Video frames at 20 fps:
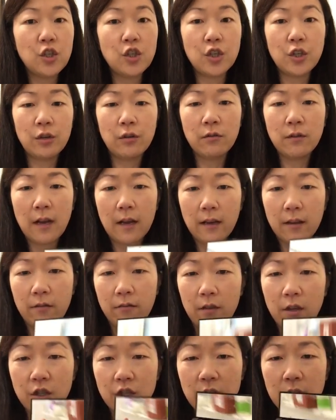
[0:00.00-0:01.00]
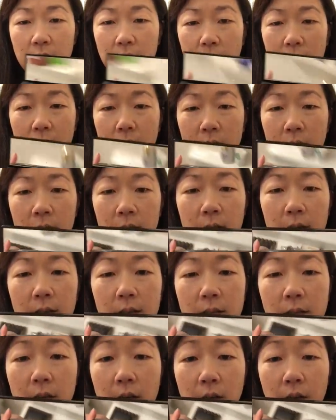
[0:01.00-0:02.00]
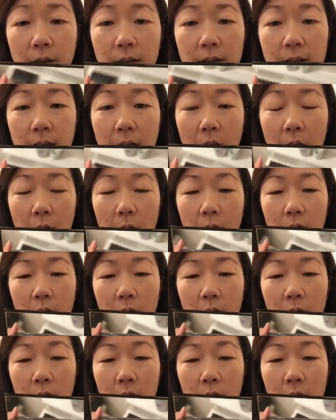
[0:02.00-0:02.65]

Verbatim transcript: June at convention. This is here you can see how